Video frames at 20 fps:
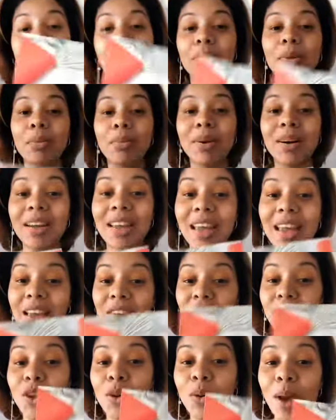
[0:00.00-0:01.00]
up the book
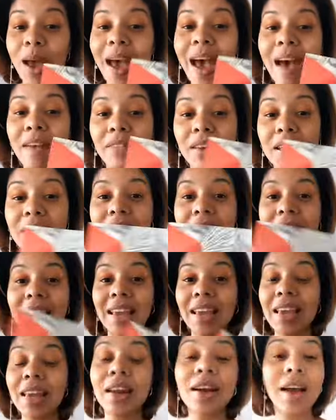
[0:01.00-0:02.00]
if you haven't
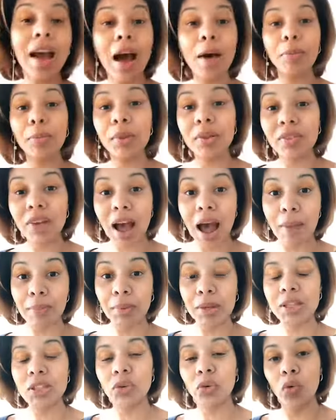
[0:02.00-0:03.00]
and get a couple of
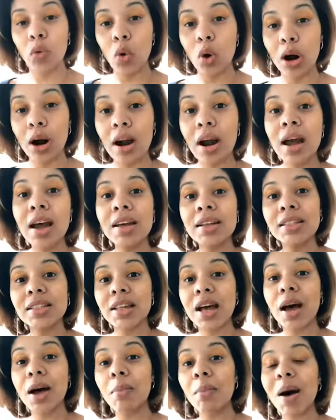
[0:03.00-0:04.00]
copies for
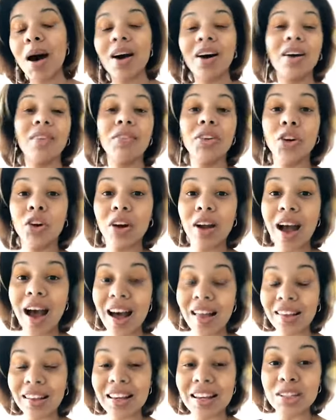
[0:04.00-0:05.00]
some of your
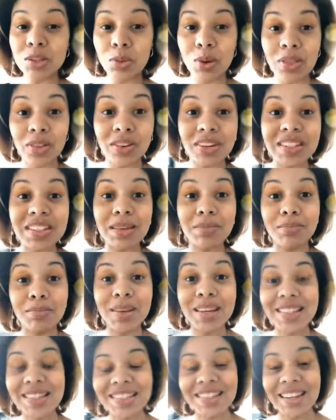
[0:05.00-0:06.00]
colleagues, whether it's a
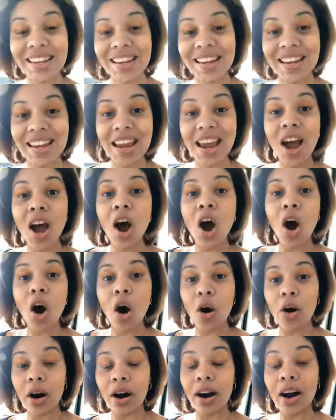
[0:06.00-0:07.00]
mentee
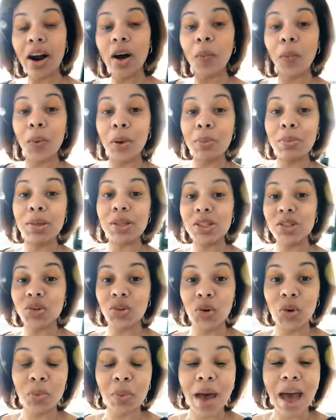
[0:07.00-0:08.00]
or a women's
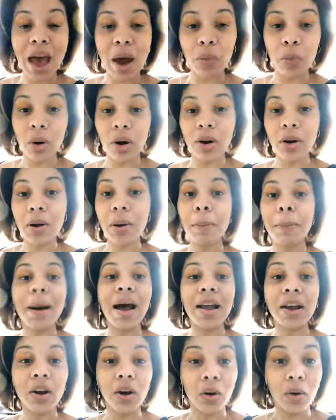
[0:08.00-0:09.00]
group at work.
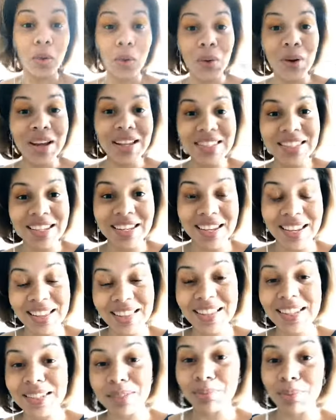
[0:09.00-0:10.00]
My goal is to
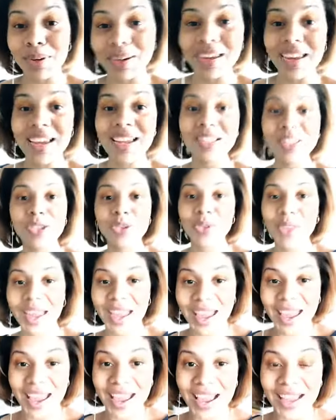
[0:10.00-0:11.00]
get this book into the
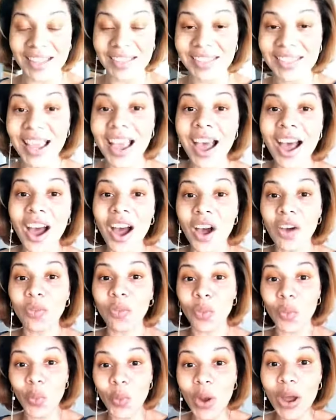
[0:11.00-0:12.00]
hands
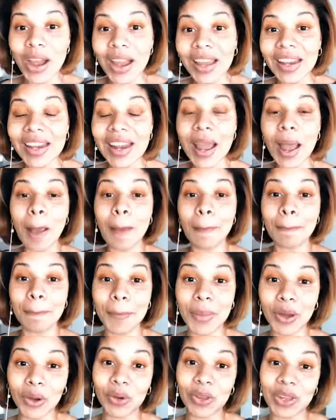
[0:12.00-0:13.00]
of 1
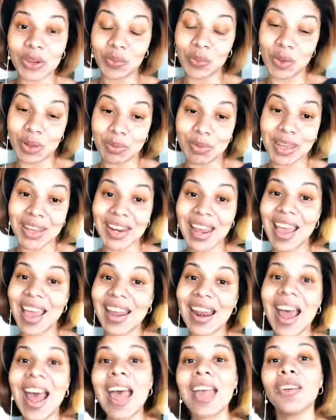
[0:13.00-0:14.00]
million women,
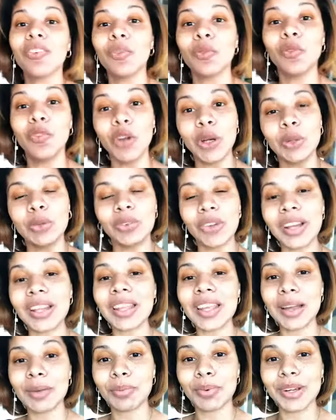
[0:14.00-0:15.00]
and I would
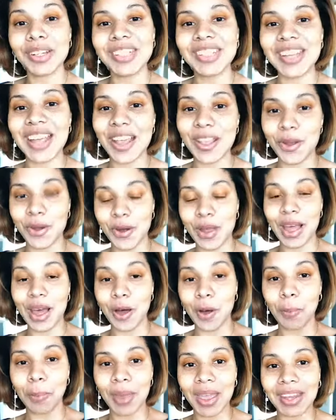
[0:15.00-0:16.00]
really appreciate your
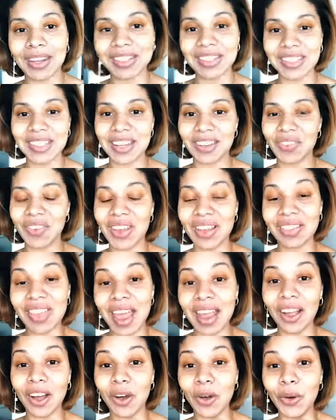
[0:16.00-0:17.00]
help in achieving
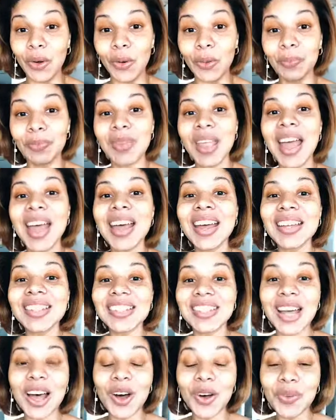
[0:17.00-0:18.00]
that goal.
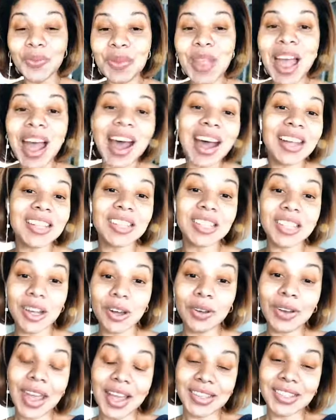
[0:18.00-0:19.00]
So
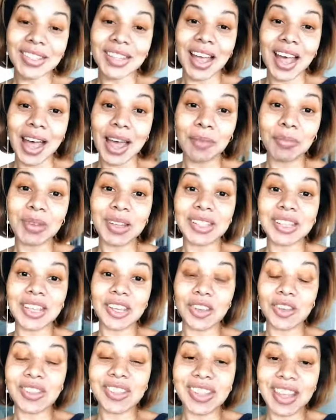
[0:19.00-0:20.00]
until next time,
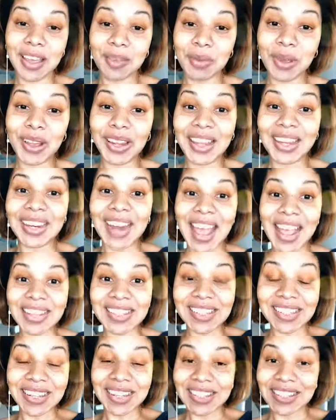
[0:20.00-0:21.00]
continue to emulate
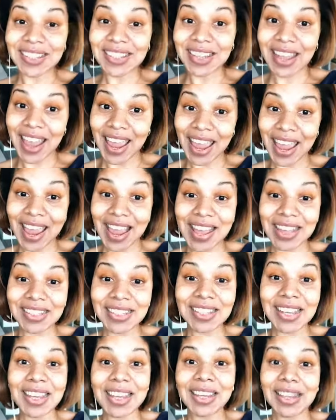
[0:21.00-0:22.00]
excellence
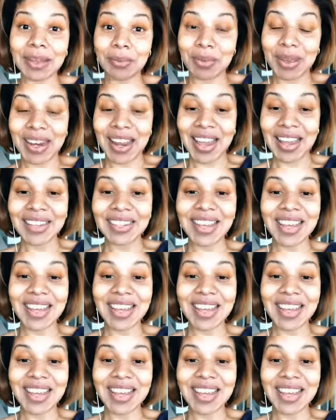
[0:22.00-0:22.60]
and eliminate